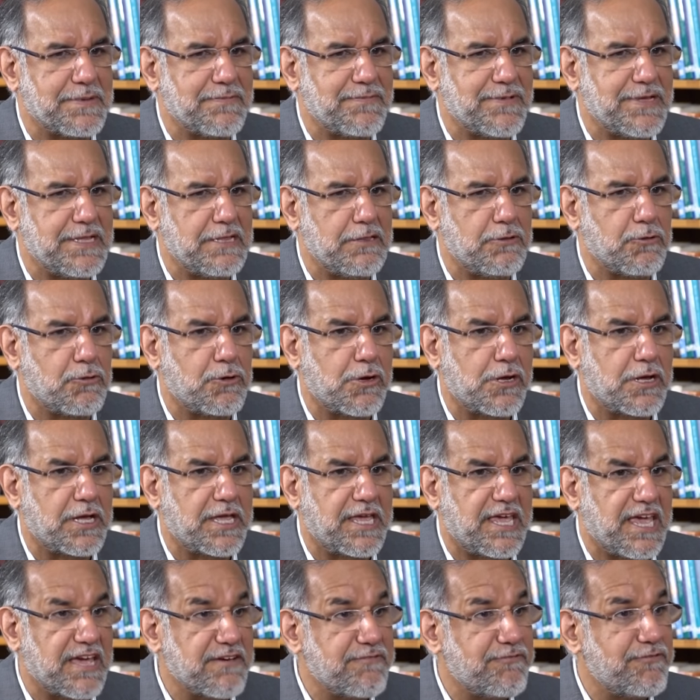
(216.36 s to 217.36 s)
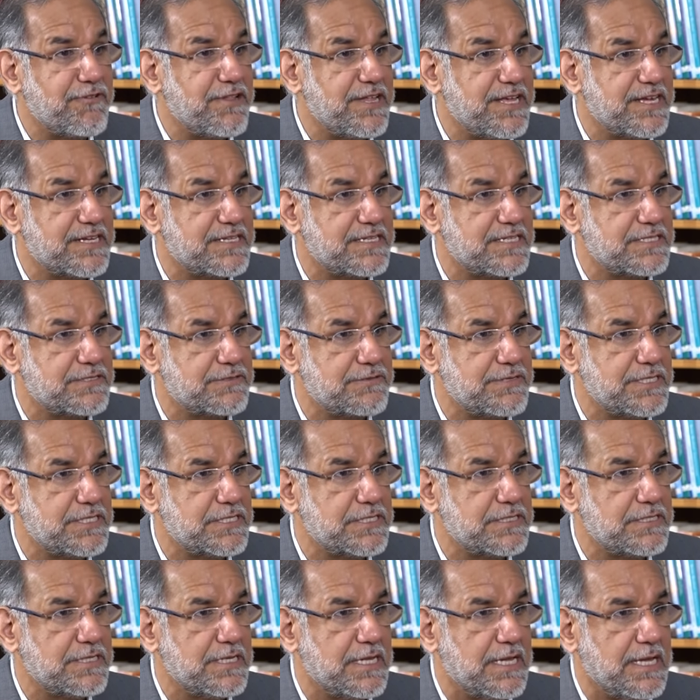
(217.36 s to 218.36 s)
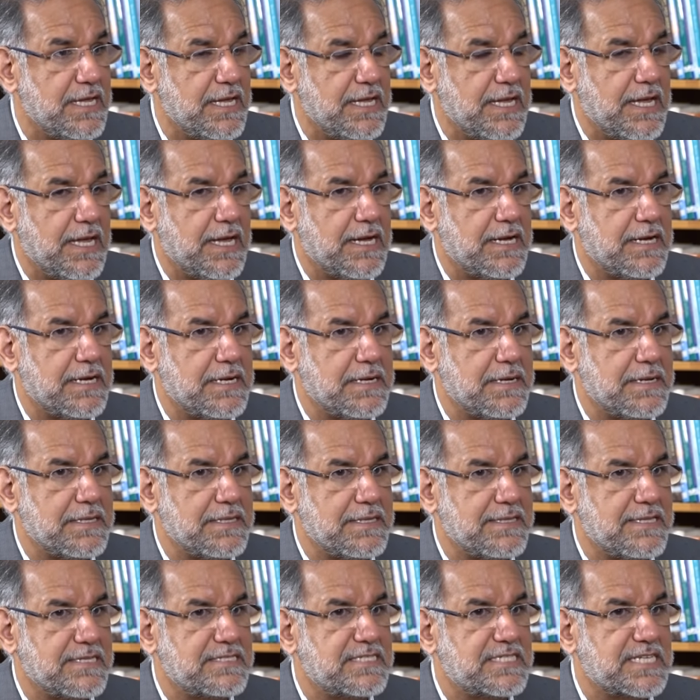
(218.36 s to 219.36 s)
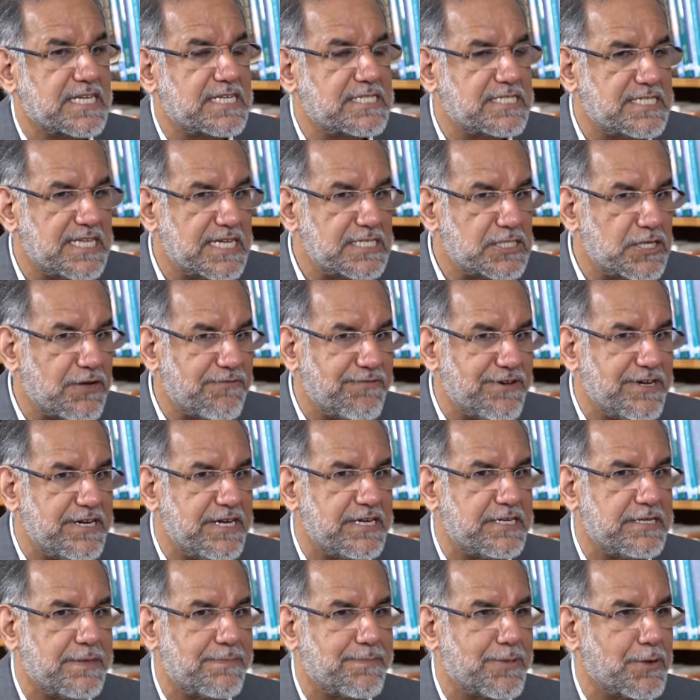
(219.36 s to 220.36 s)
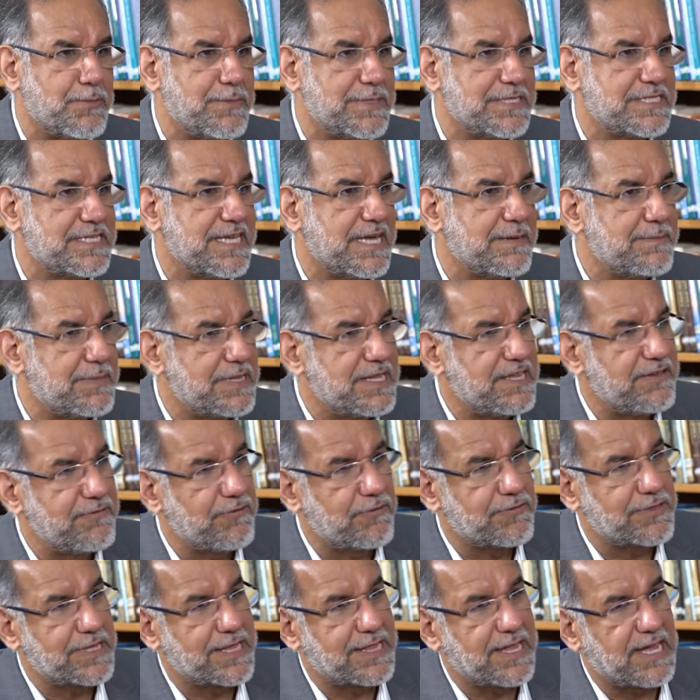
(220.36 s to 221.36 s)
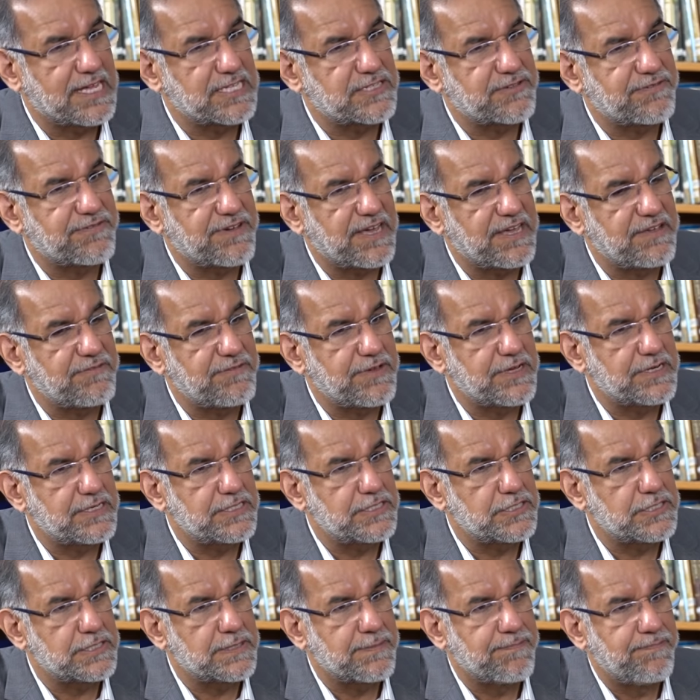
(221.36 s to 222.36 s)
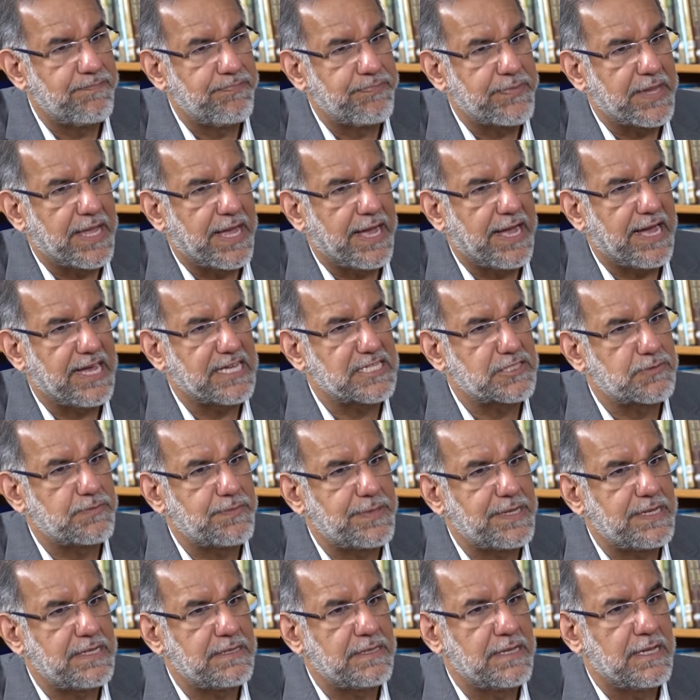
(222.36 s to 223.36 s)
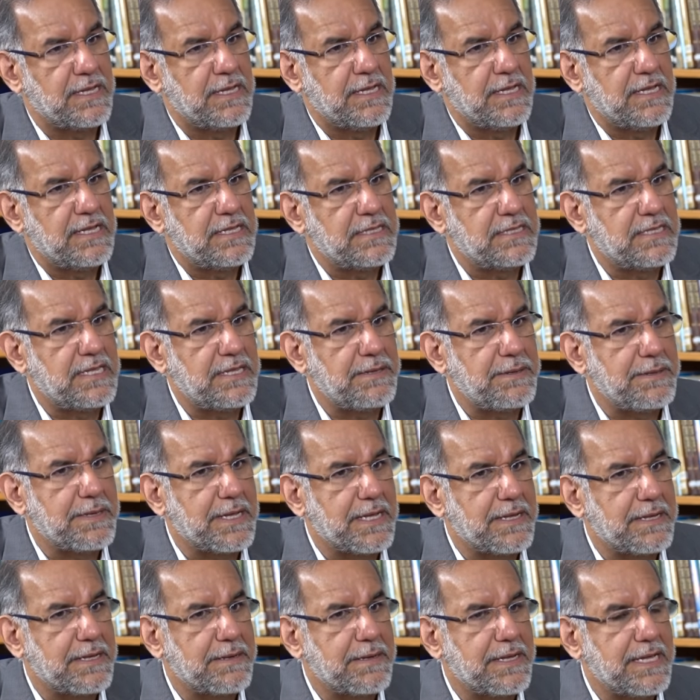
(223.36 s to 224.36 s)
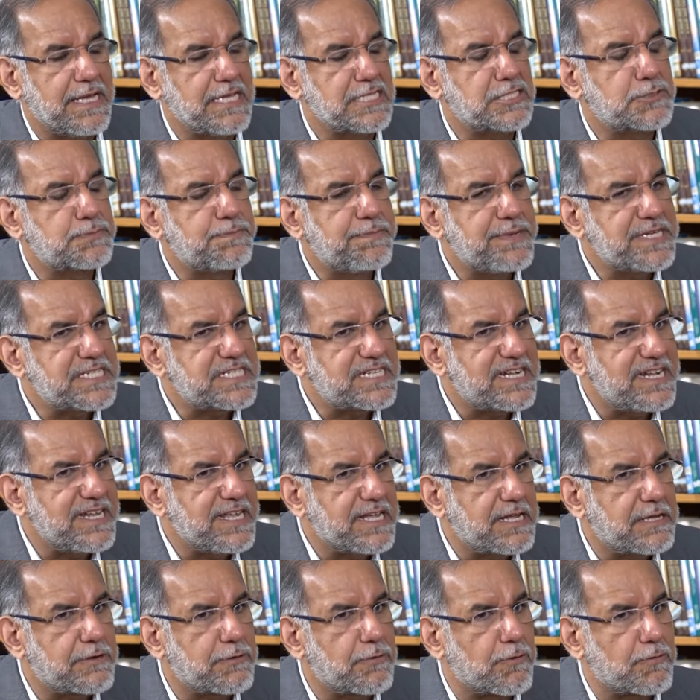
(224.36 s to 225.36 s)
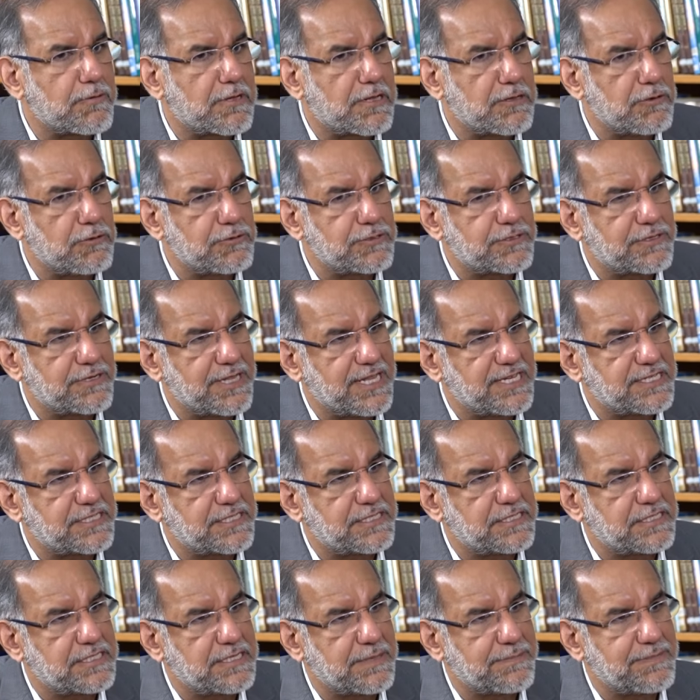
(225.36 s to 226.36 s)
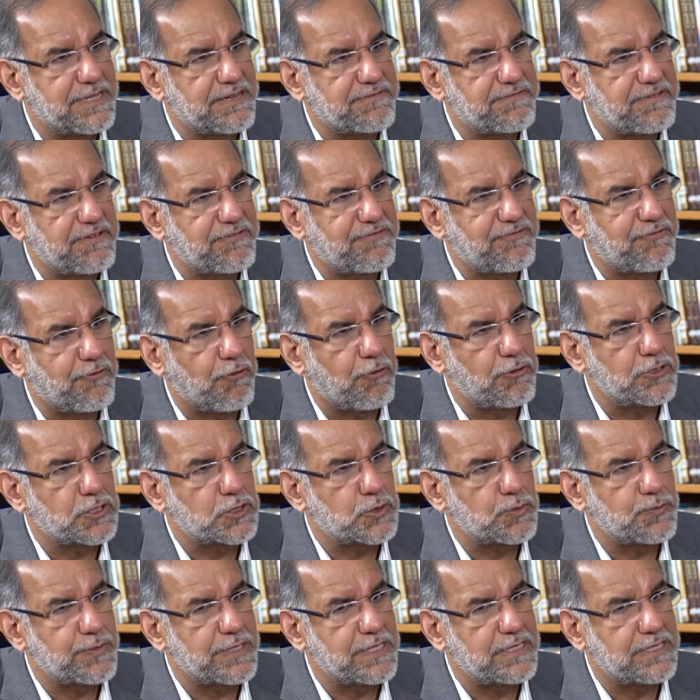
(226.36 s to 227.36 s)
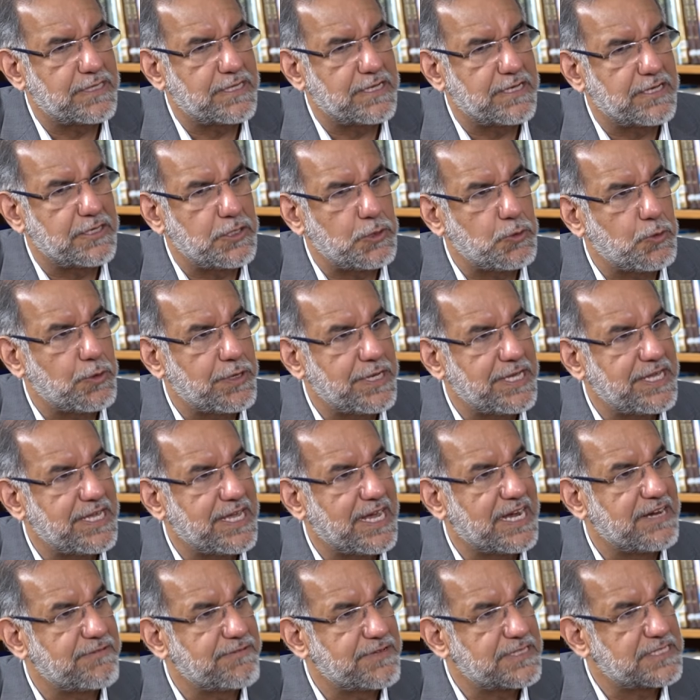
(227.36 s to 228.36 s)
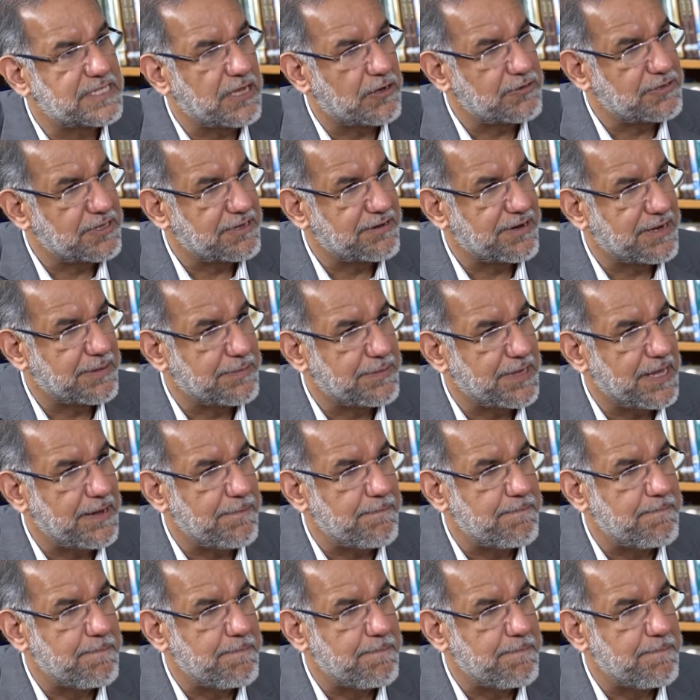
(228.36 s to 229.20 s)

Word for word: look carefully at this region. The success of Indian diplomacy, I believe, over the last 5 years has been the especially close relationship that we forged with the UAE and with Saudi Arabia,